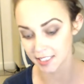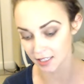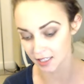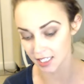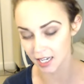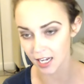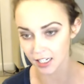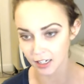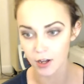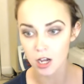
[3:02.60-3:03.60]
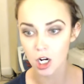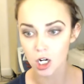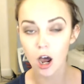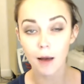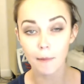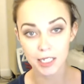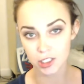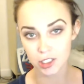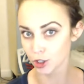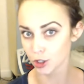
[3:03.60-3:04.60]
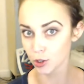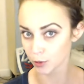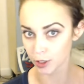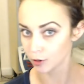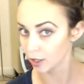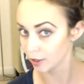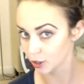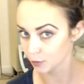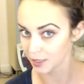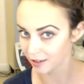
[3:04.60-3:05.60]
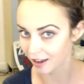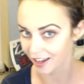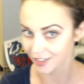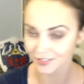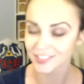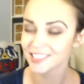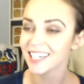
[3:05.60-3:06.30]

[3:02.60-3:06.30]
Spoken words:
the kind of comment guru of Hooping Live.